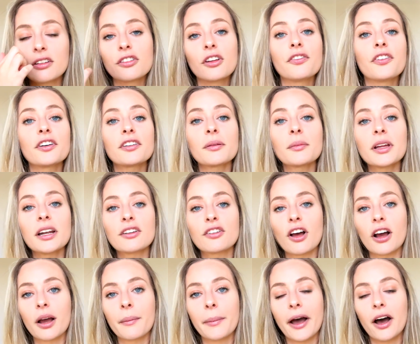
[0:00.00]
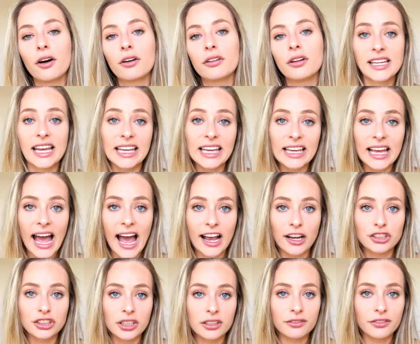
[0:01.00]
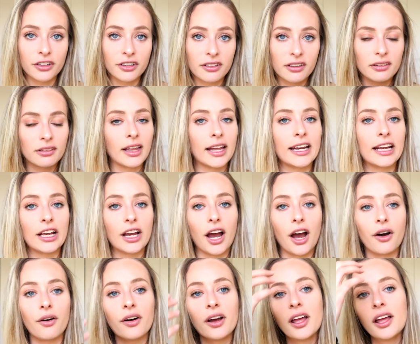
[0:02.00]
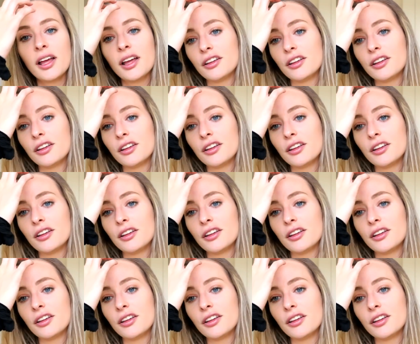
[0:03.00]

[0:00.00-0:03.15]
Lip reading: So first I'm going to talk about taking action versus letting go.